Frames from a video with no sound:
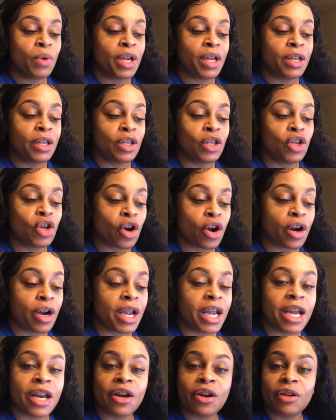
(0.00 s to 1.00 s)
your
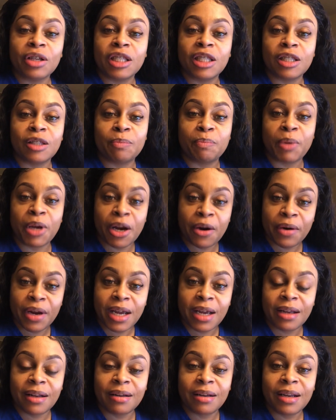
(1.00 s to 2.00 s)
inner
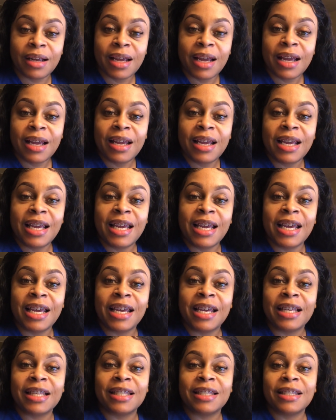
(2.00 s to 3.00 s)
spirit
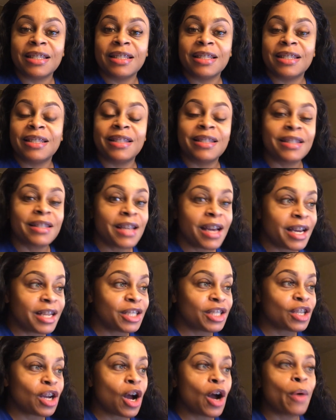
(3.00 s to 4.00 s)
is
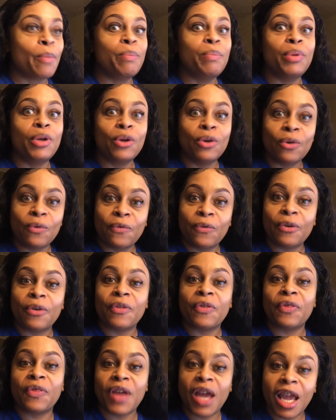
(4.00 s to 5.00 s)
such a beautiful
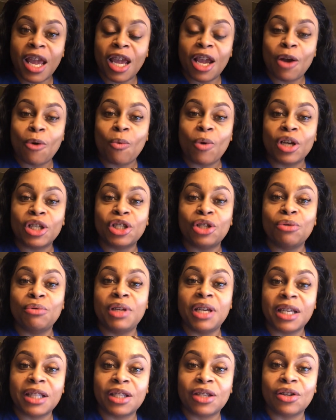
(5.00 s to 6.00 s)
thing once you
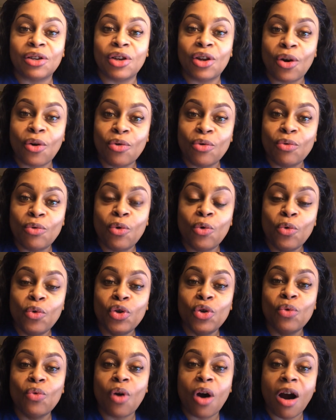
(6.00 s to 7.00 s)
get to know who
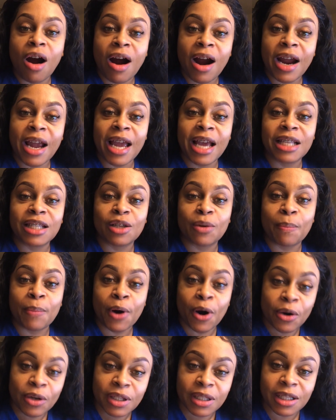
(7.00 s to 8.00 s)
you are as a
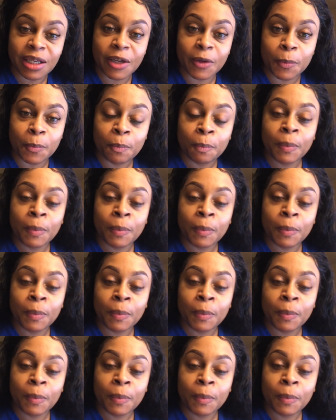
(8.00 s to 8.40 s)
person.